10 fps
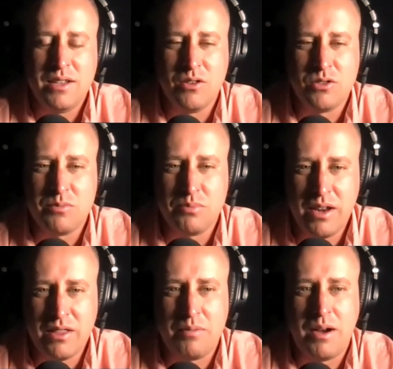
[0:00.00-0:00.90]

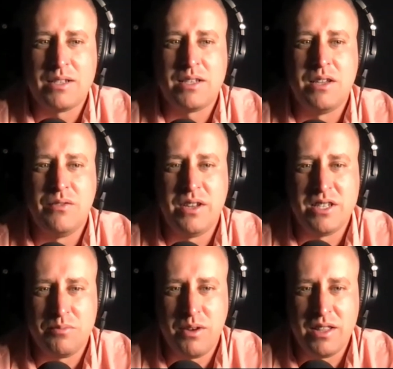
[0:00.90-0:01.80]
spreading the positivity and
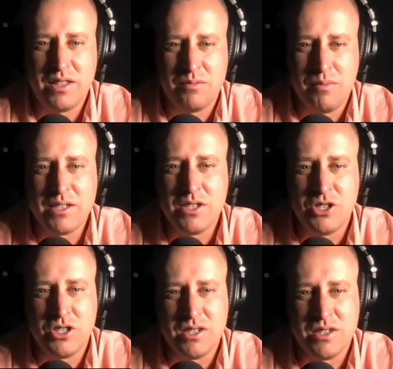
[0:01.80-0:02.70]
spreading these
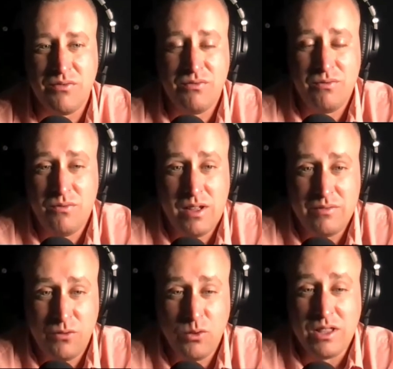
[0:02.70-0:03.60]
messages
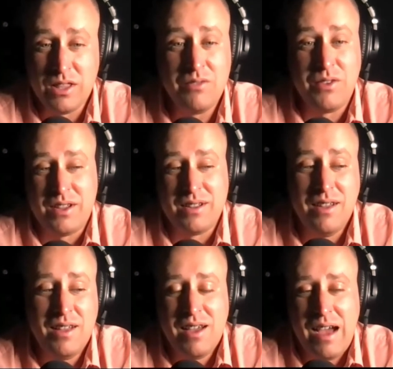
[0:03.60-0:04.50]
for a living.
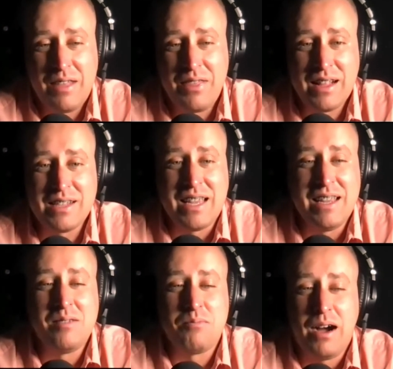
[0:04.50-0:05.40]
I think that's
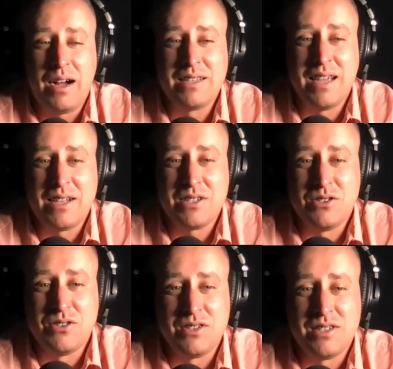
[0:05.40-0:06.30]
any
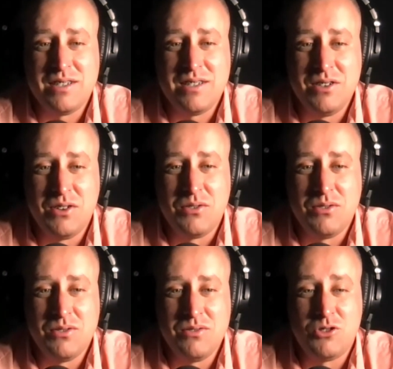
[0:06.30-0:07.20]
podcaster's,
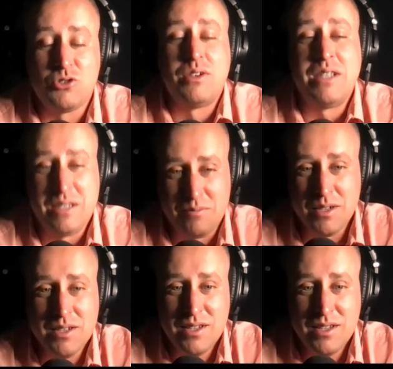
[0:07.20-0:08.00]
dream.